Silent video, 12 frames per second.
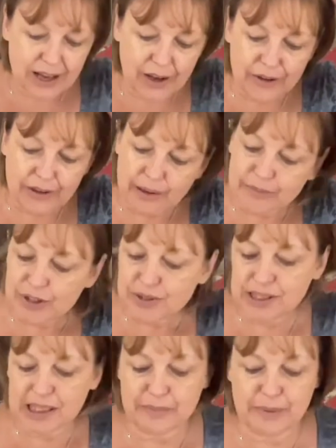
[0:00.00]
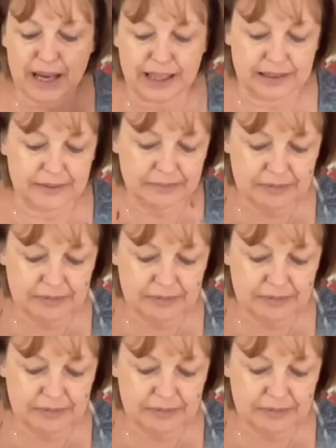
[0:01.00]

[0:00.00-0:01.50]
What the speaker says: I'm using the pattern